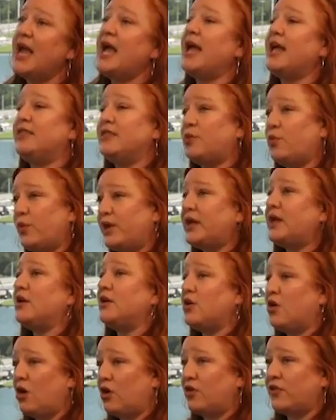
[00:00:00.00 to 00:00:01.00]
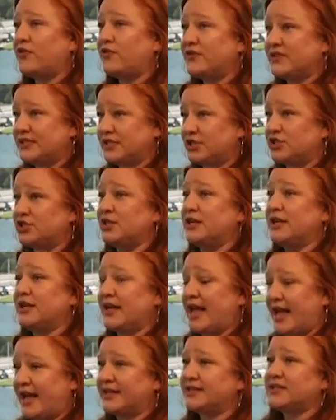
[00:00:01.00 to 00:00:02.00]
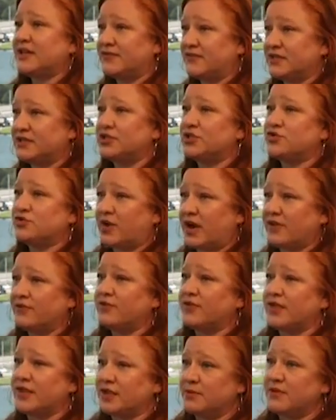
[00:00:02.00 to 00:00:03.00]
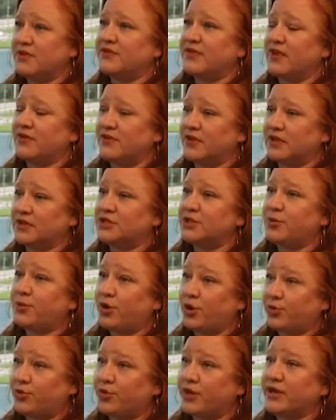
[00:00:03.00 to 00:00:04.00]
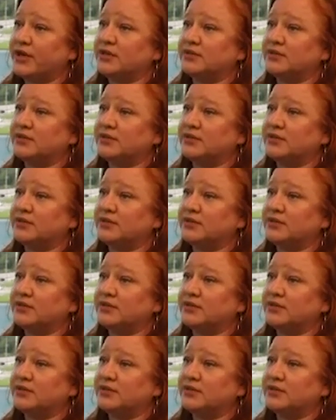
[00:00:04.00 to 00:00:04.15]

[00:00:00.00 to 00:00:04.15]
and then we can call the physician and ask if this is right for them, if they feel it's appropriate.